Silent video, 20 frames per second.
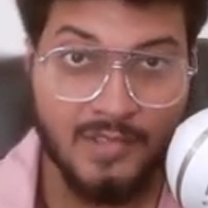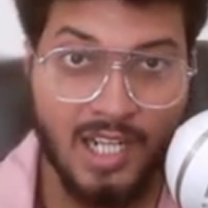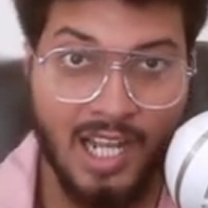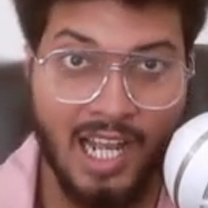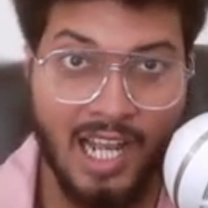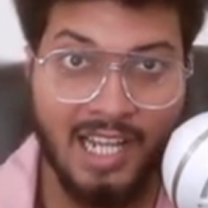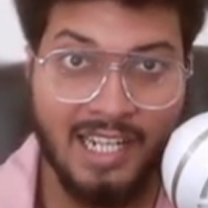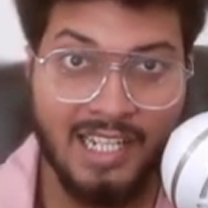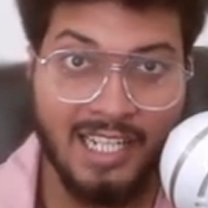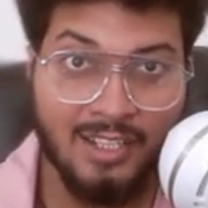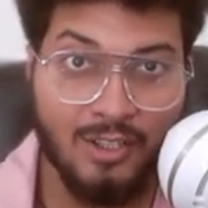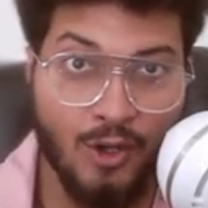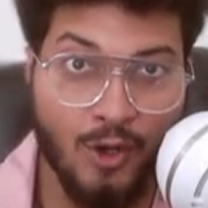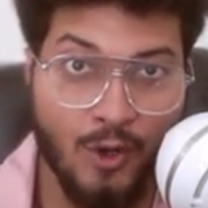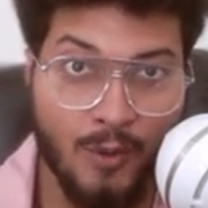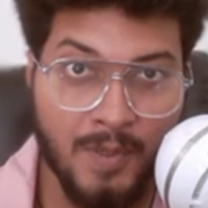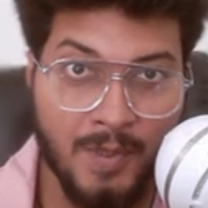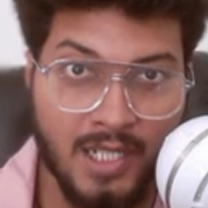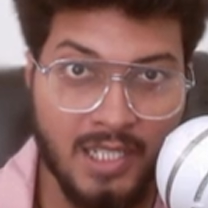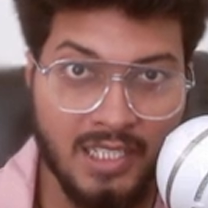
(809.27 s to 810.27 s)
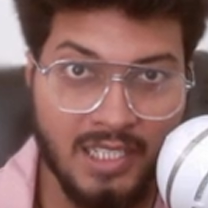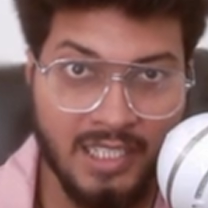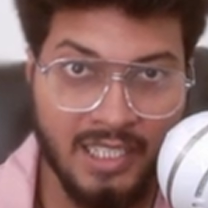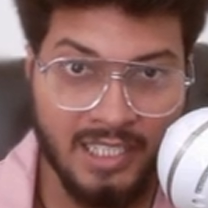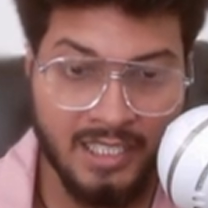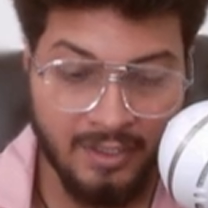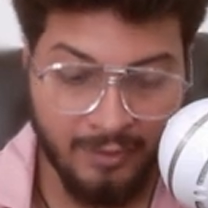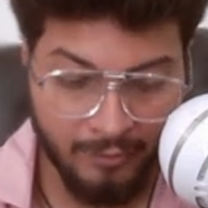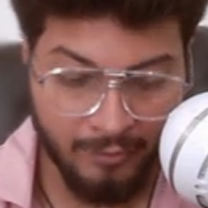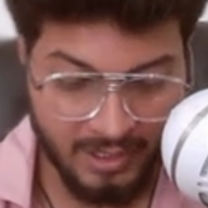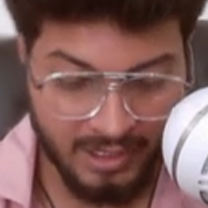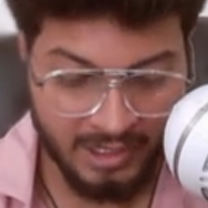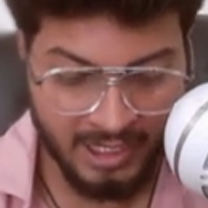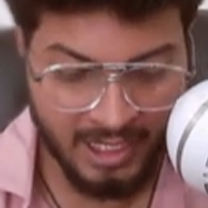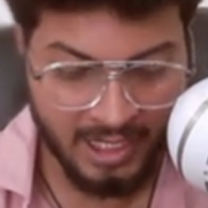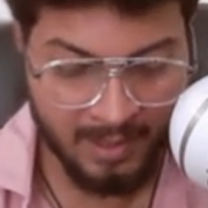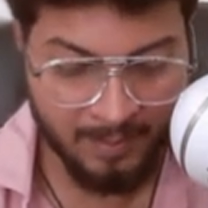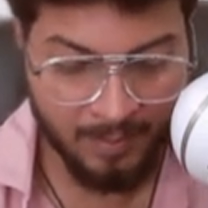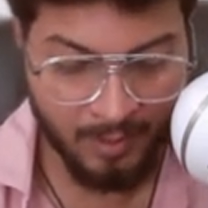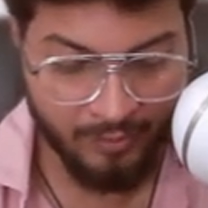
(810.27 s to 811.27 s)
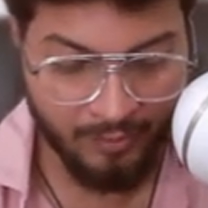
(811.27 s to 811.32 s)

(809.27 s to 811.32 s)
I can operate it with the help of